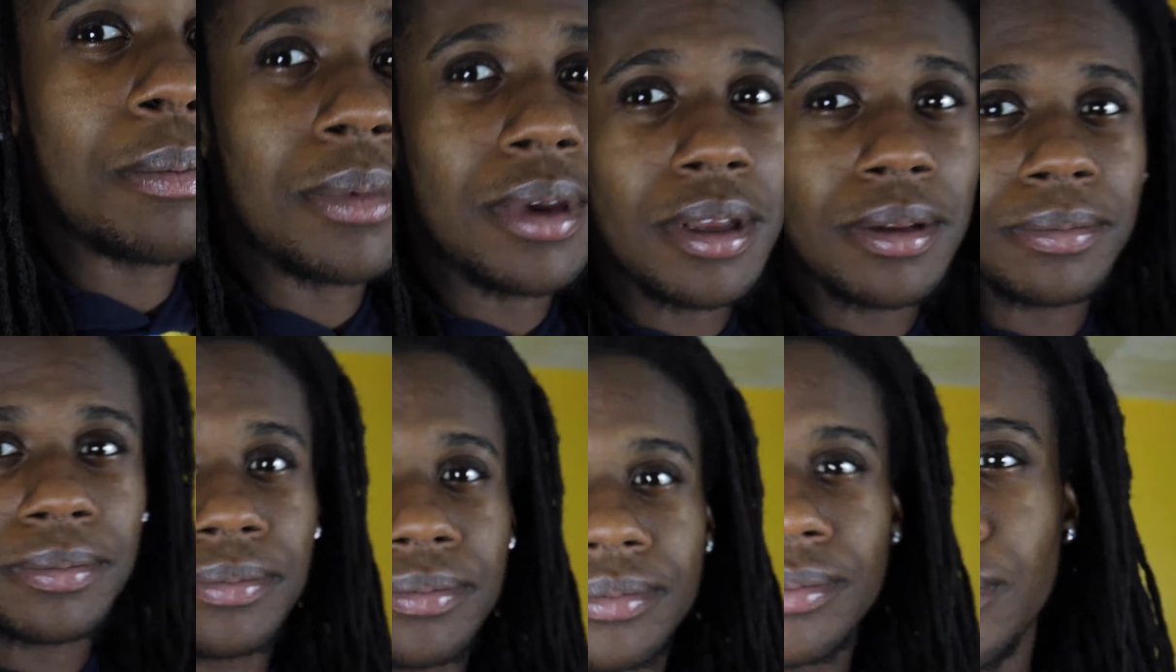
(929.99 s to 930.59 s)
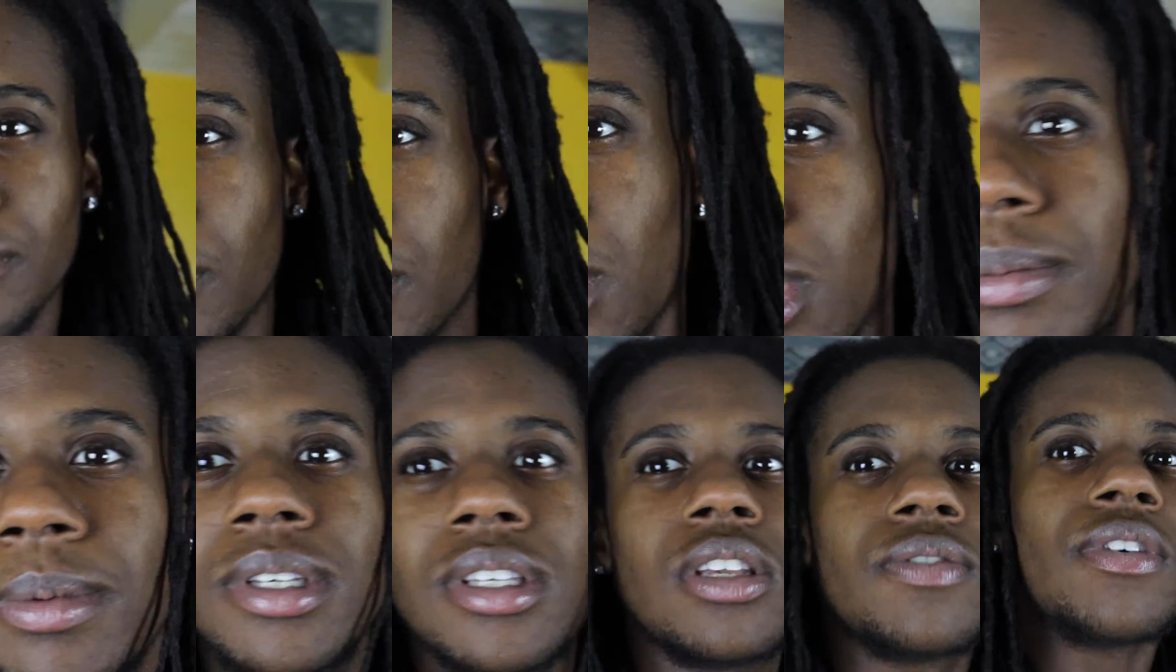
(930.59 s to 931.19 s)
I mean,
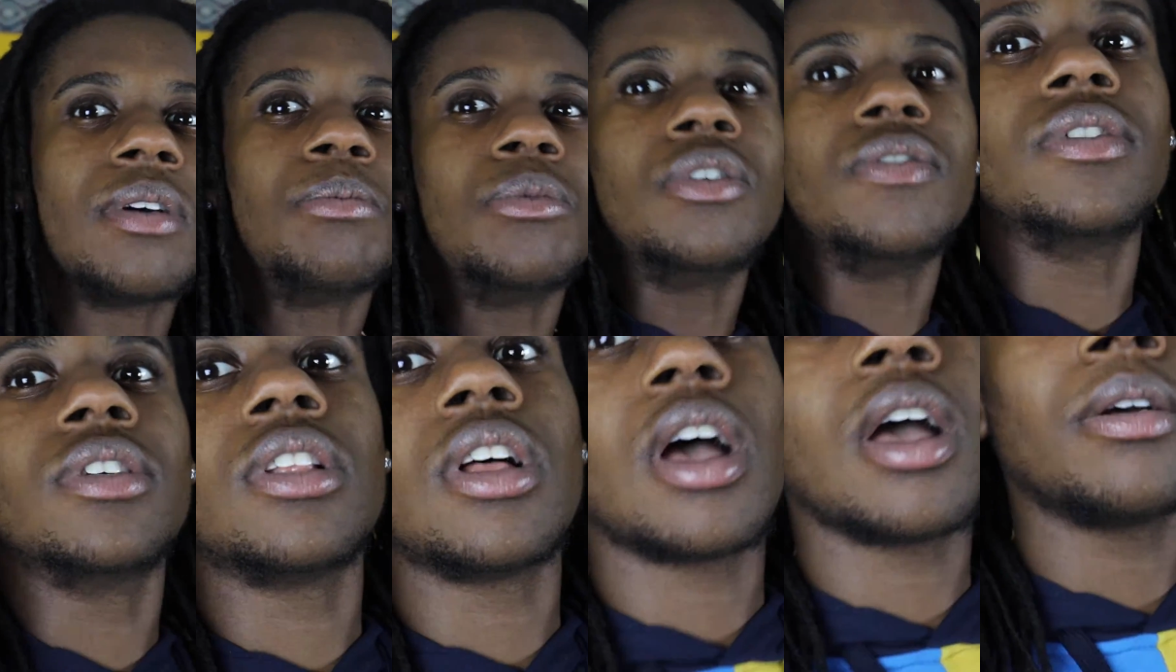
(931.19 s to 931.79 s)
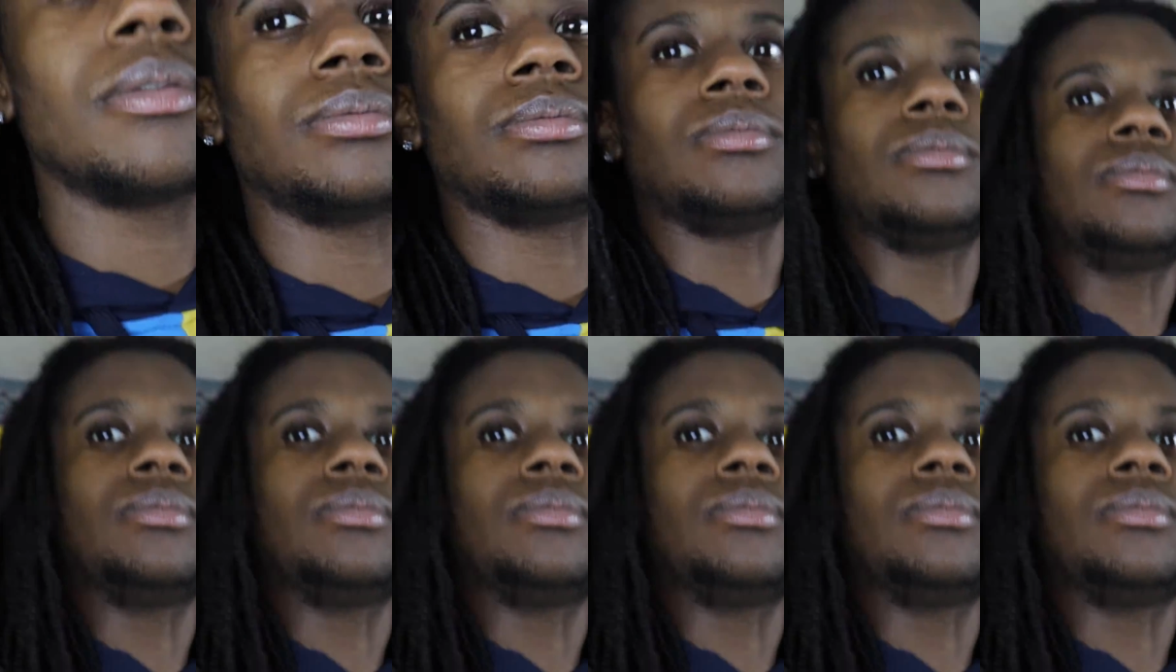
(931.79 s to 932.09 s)
let me see if I move a lot.